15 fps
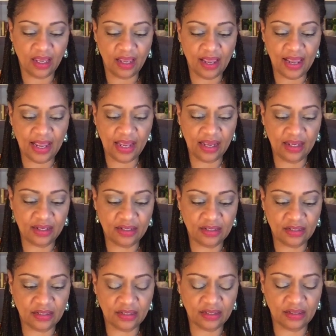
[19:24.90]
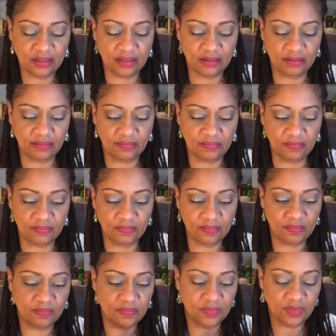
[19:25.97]
And
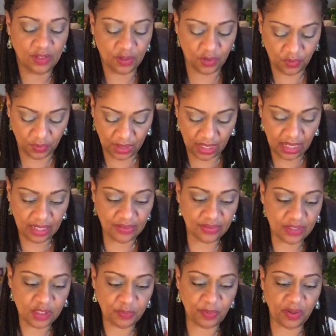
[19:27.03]
the green, this